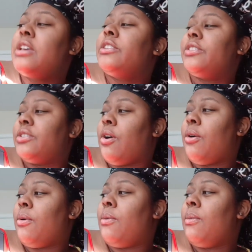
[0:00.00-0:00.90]

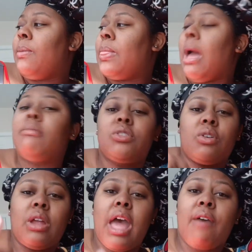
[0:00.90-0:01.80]
So I'm just
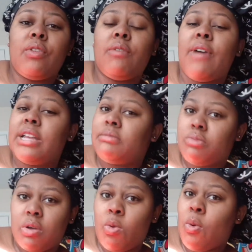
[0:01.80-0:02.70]
going to have an advisement
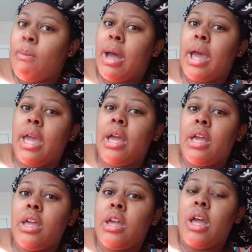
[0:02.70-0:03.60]
appointment with my
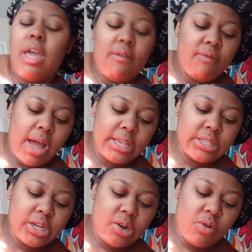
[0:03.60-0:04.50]

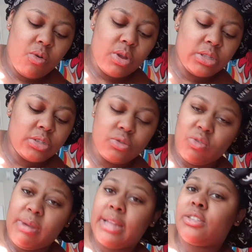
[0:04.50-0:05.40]
advisor on
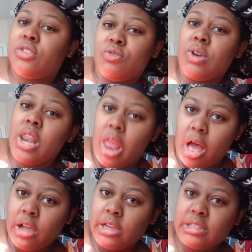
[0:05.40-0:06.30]
Zoom at 2
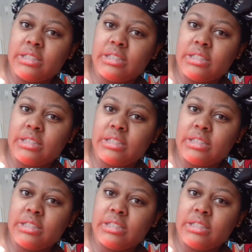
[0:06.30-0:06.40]
o'clock.